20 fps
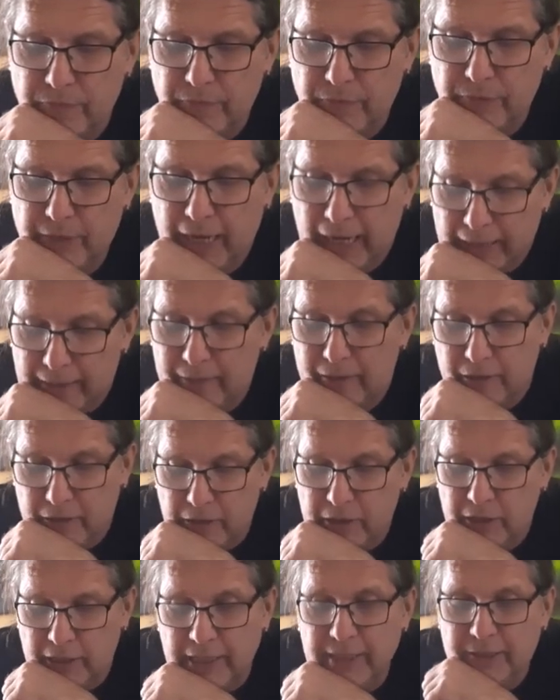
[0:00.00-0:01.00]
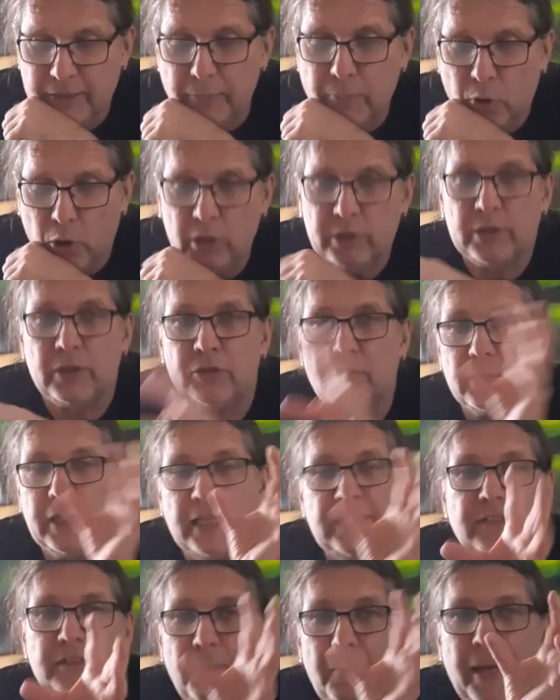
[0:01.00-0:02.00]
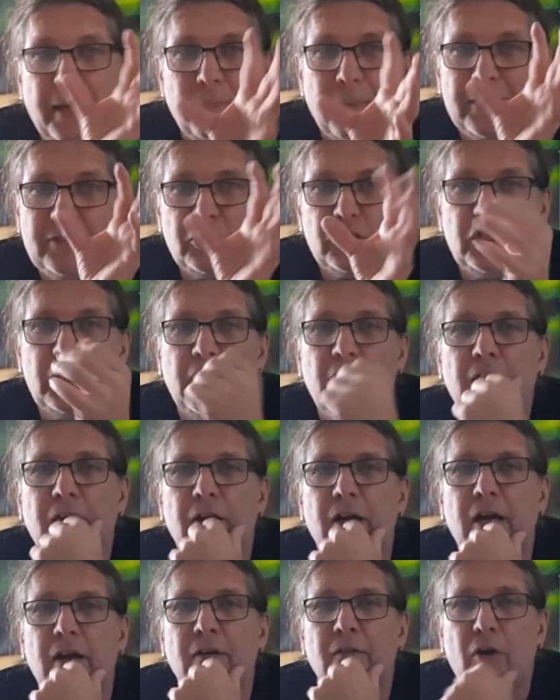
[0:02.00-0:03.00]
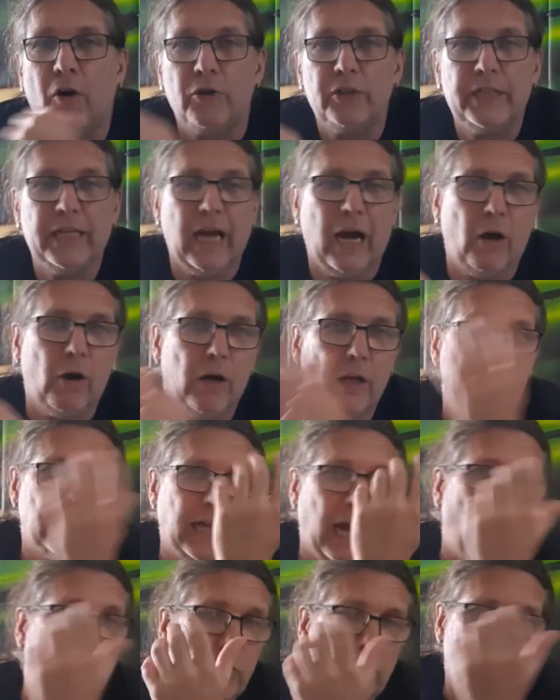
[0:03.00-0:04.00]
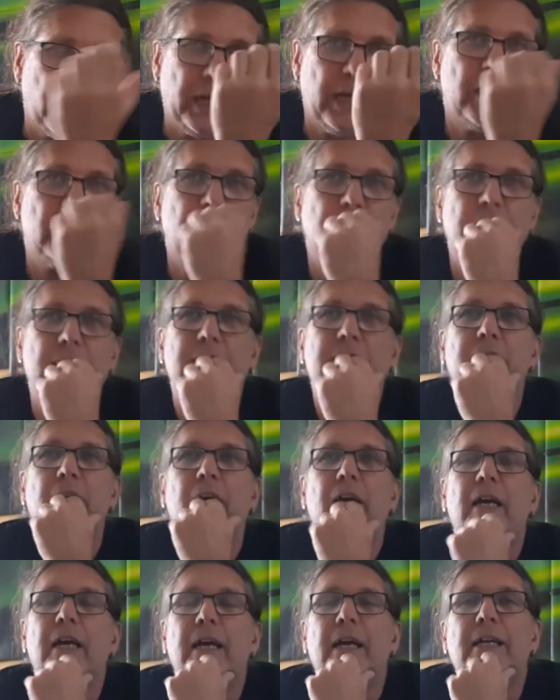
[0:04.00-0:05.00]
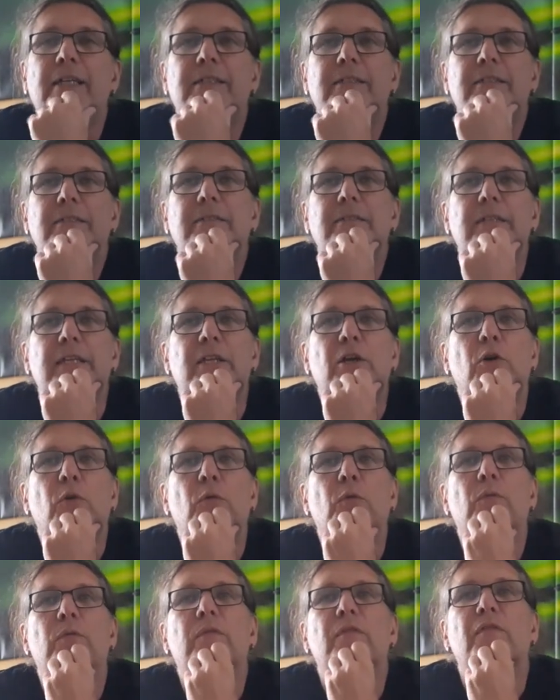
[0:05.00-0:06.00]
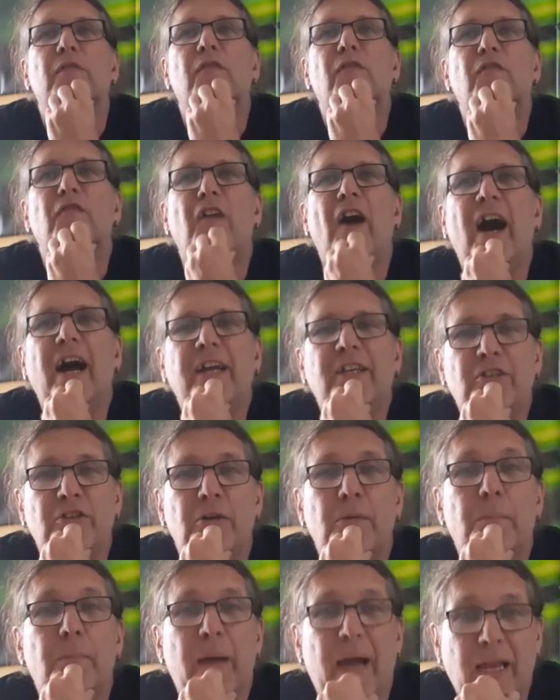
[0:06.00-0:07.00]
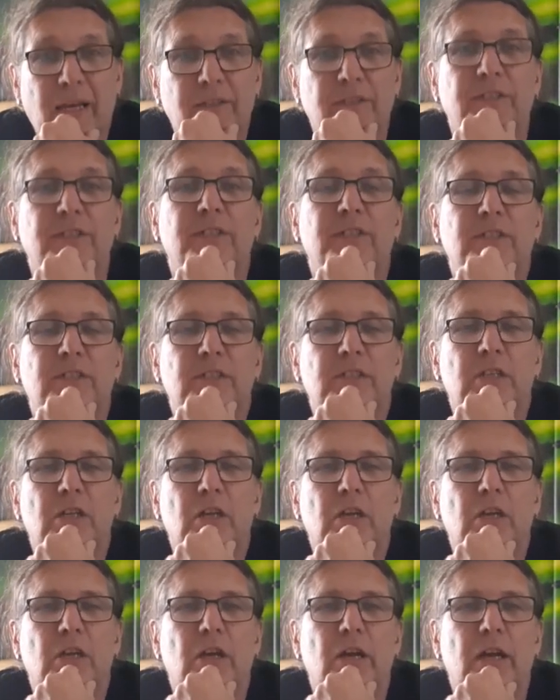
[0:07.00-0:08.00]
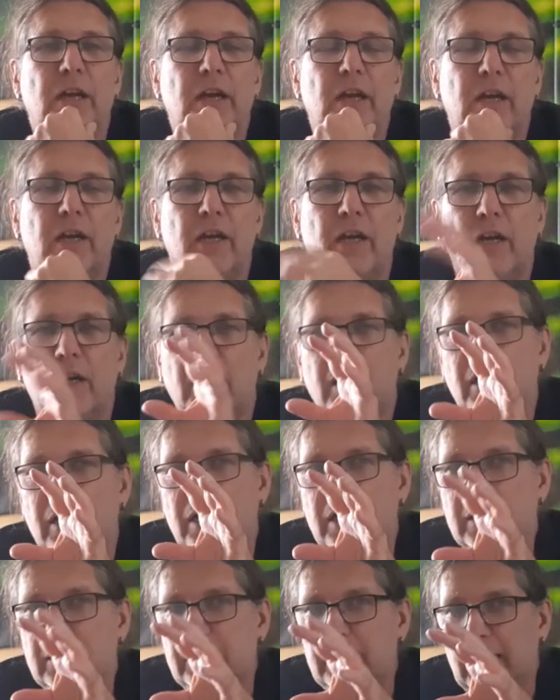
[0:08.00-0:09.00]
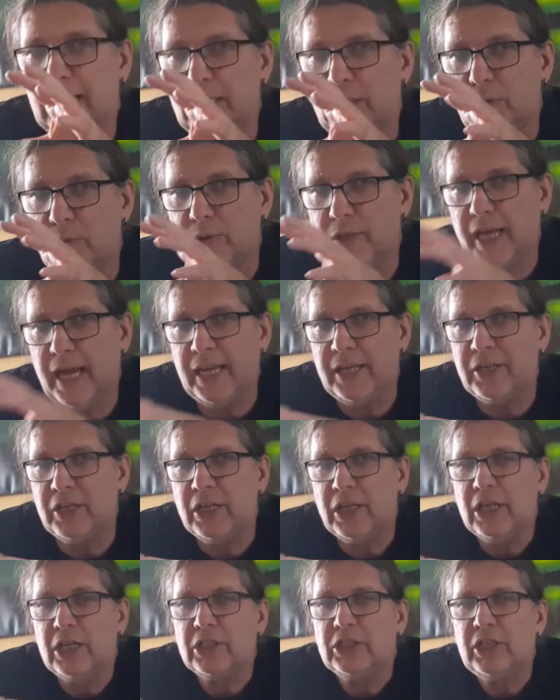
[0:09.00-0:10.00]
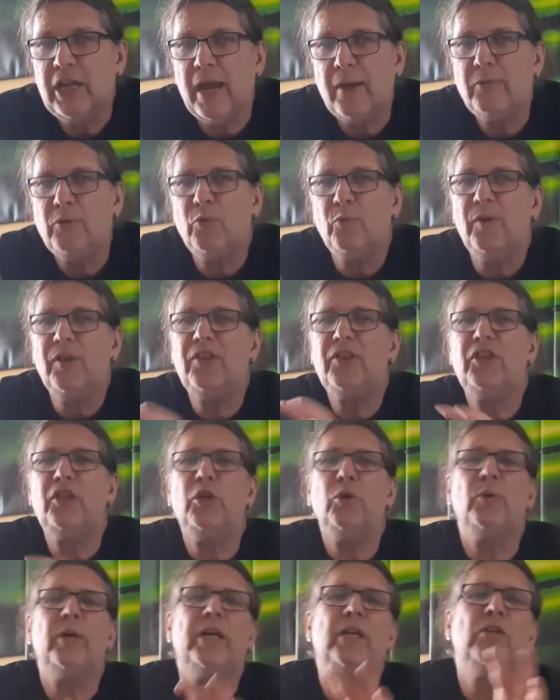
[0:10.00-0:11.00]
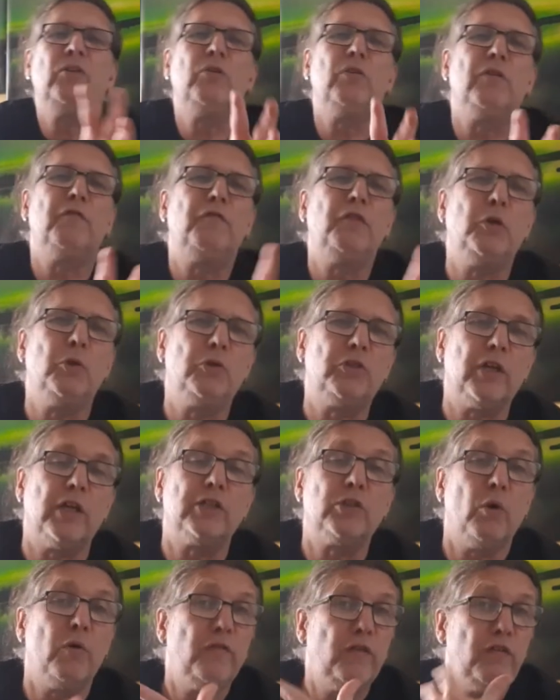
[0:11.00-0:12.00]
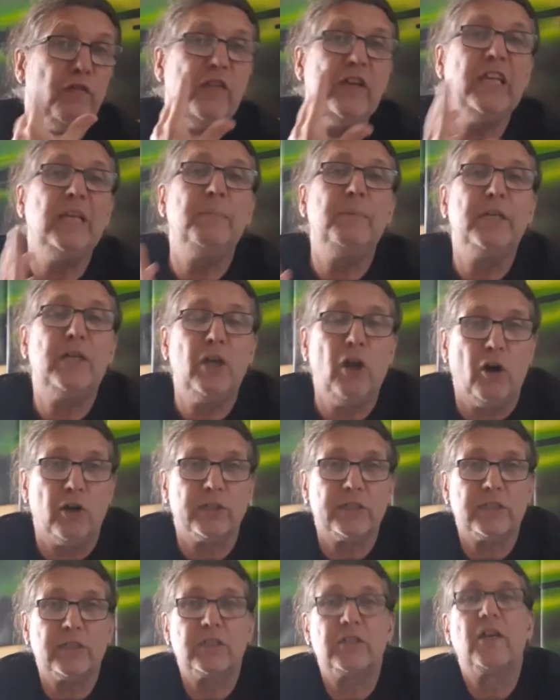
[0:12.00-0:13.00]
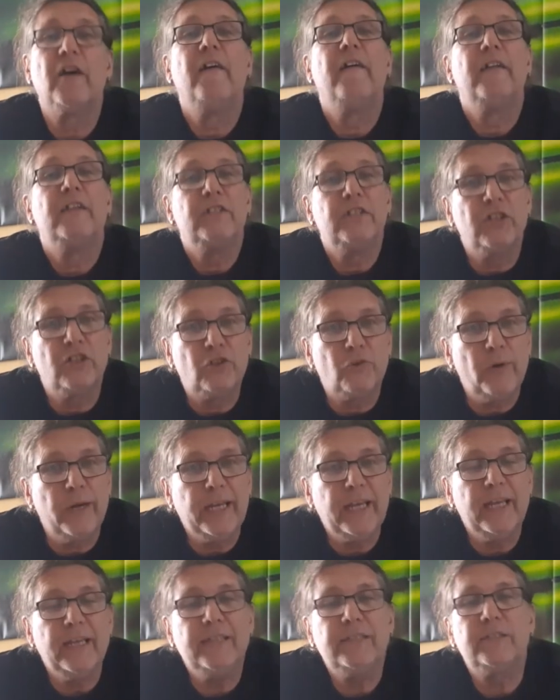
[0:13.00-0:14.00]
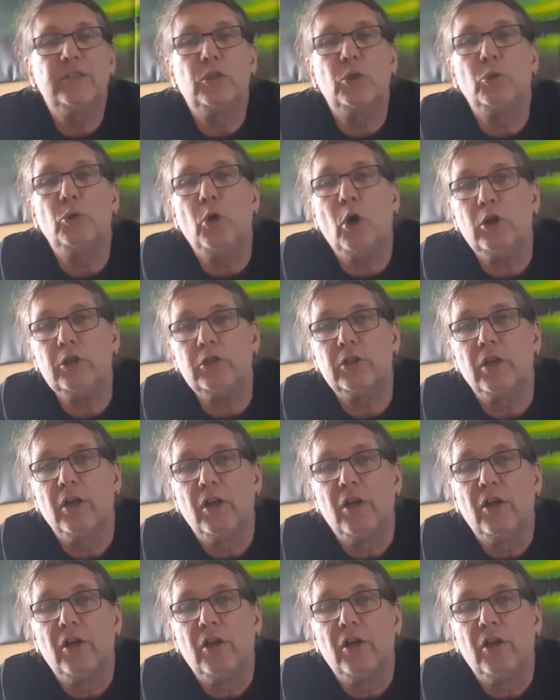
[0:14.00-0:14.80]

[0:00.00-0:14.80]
yeah, it's important. So that's the main message here uh, on the the outgoing energy is is you know find a balance that you then carry with you into the future. So if you feel a bit lost, the trick is to not